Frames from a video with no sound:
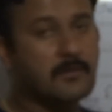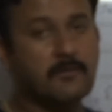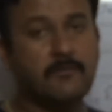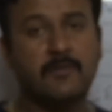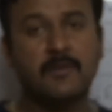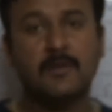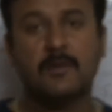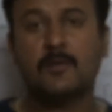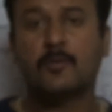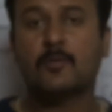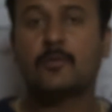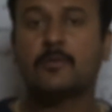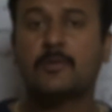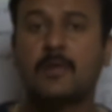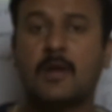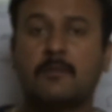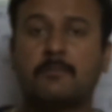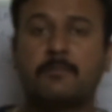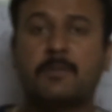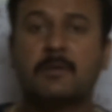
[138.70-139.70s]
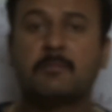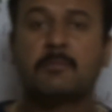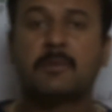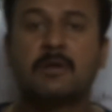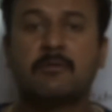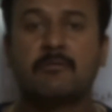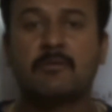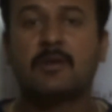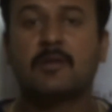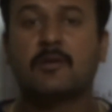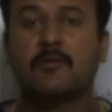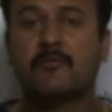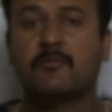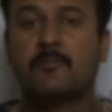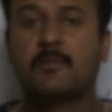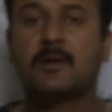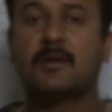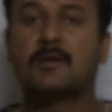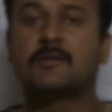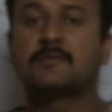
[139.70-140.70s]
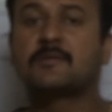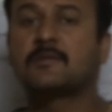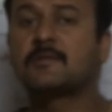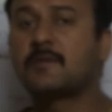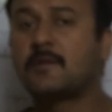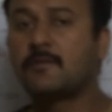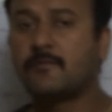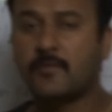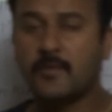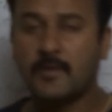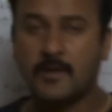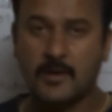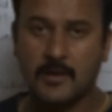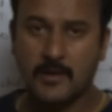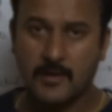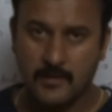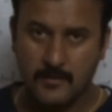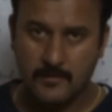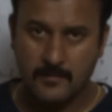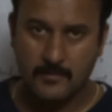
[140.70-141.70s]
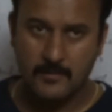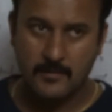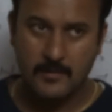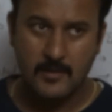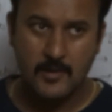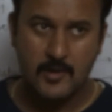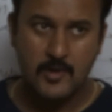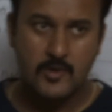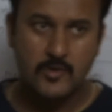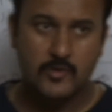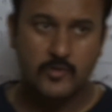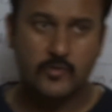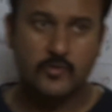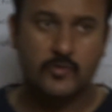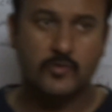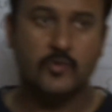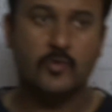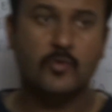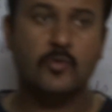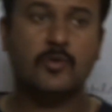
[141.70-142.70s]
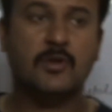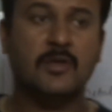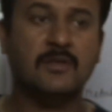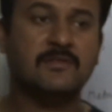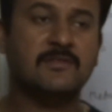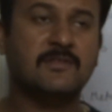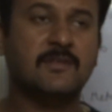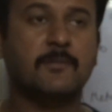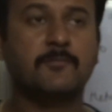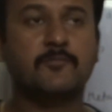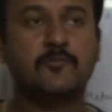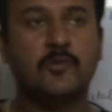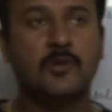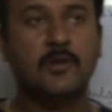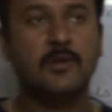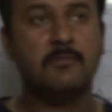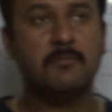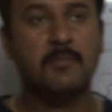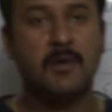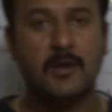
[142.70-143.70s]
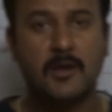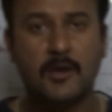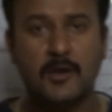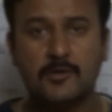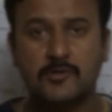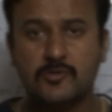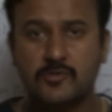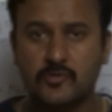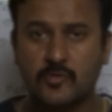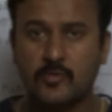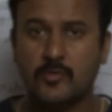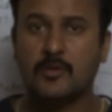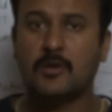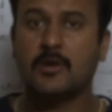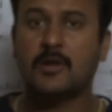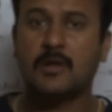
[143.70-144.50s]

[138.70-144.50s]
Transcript: we know that permittivity of metals is infinity, so conceptually metals should